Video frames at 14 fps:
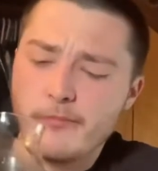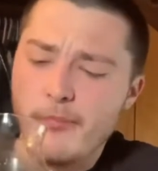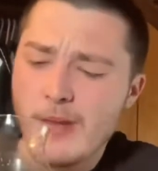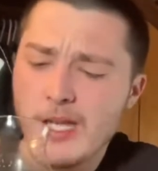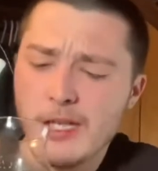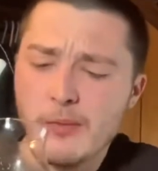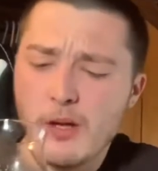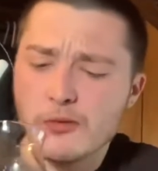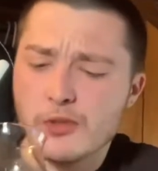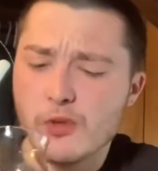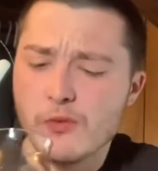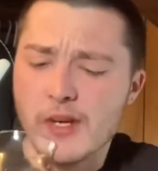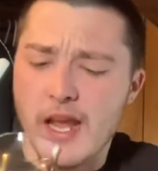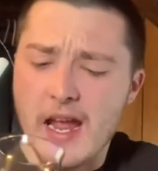and about two
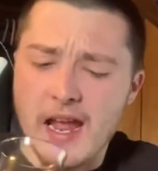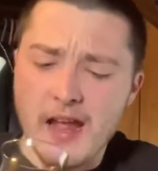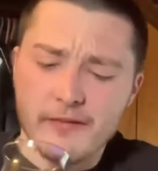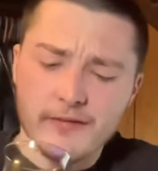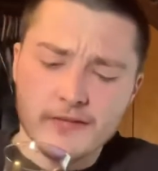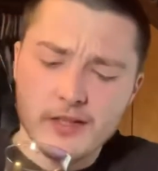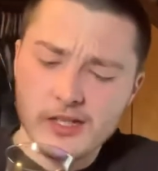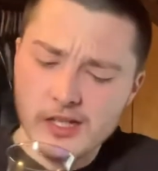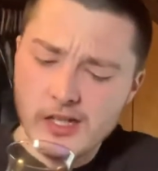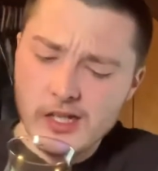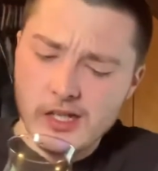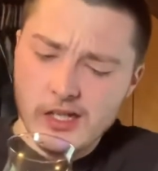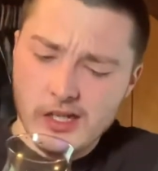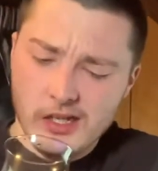and a half
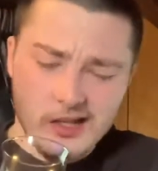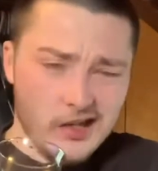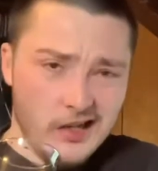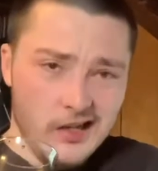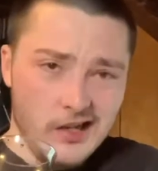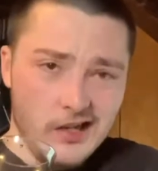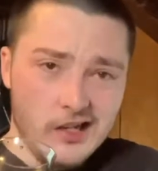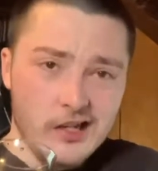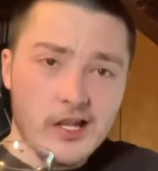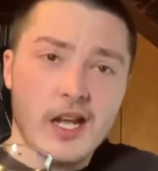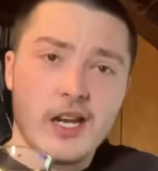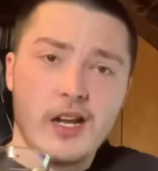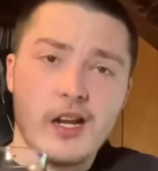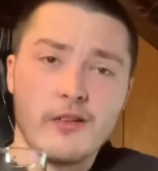out
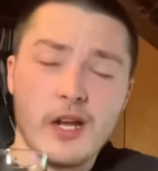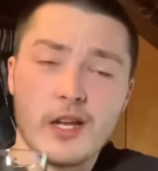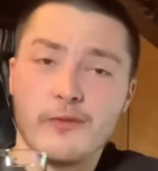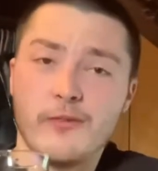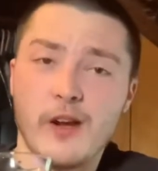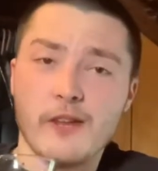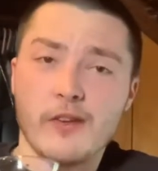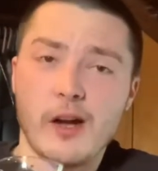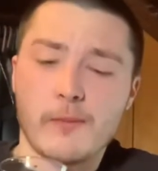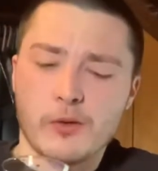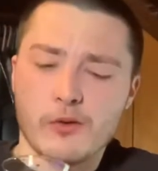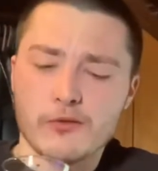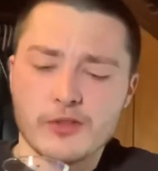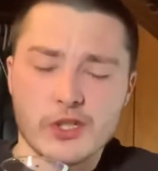of, out of five hop
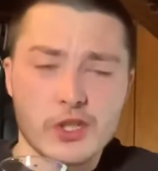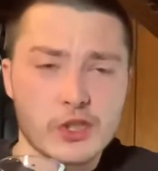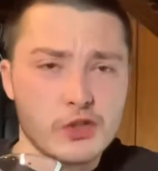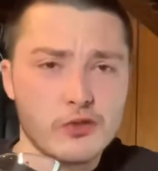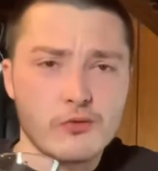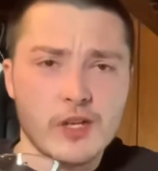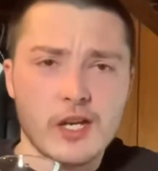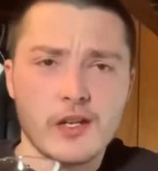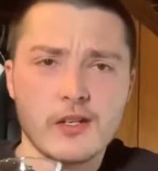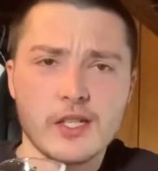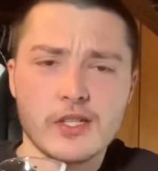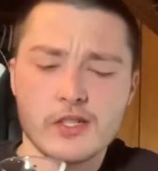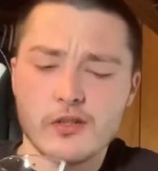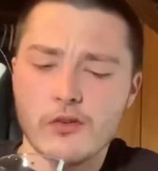cones because you do get a
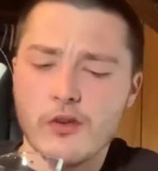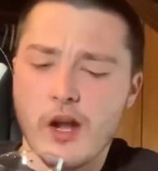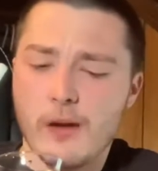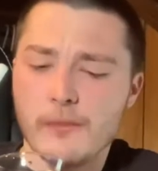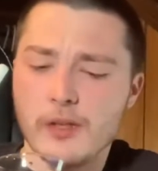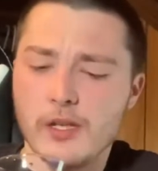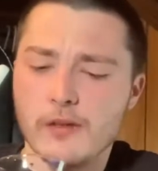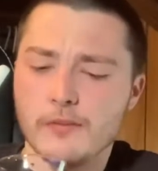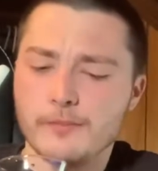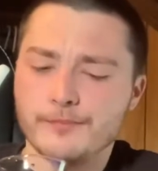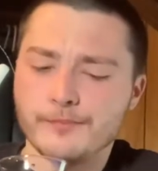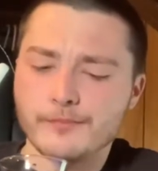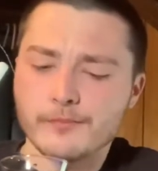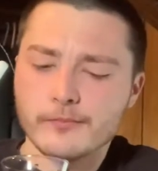nice little hoppy
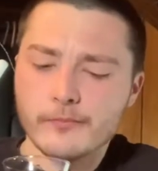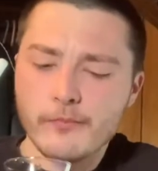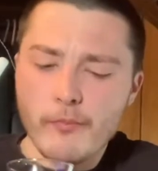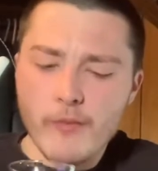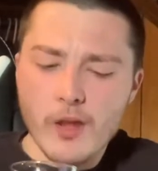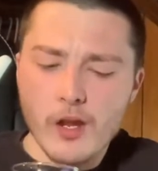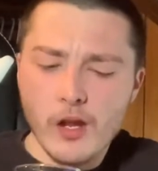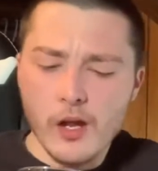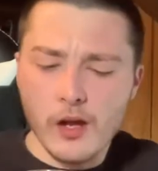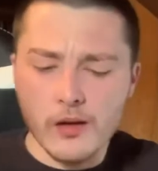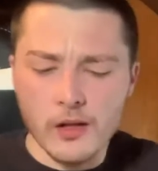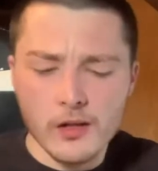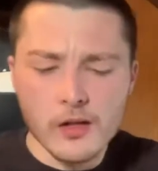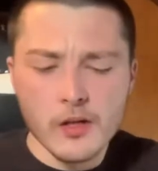uh,
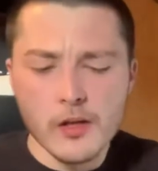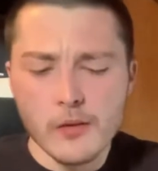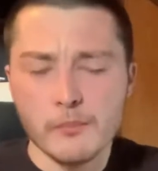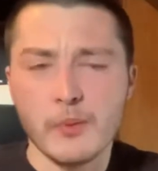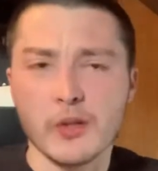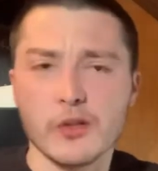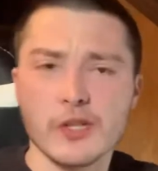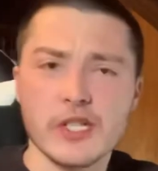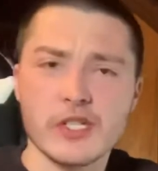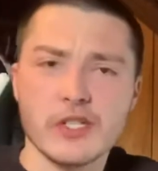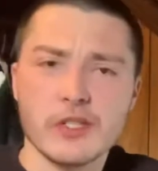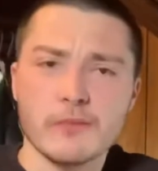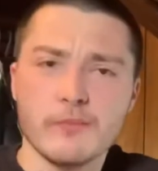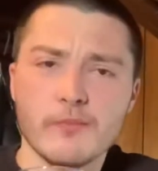
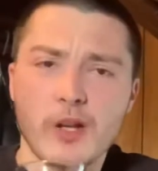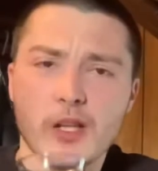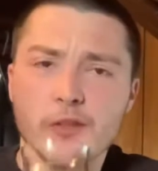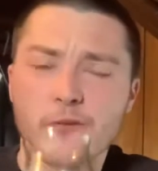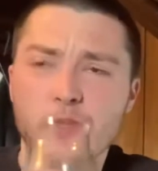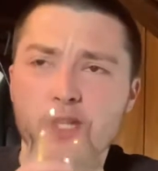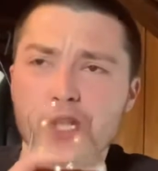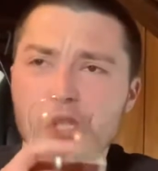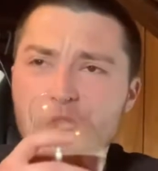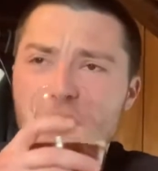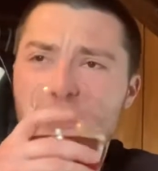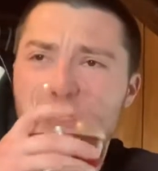bitterness on the finish.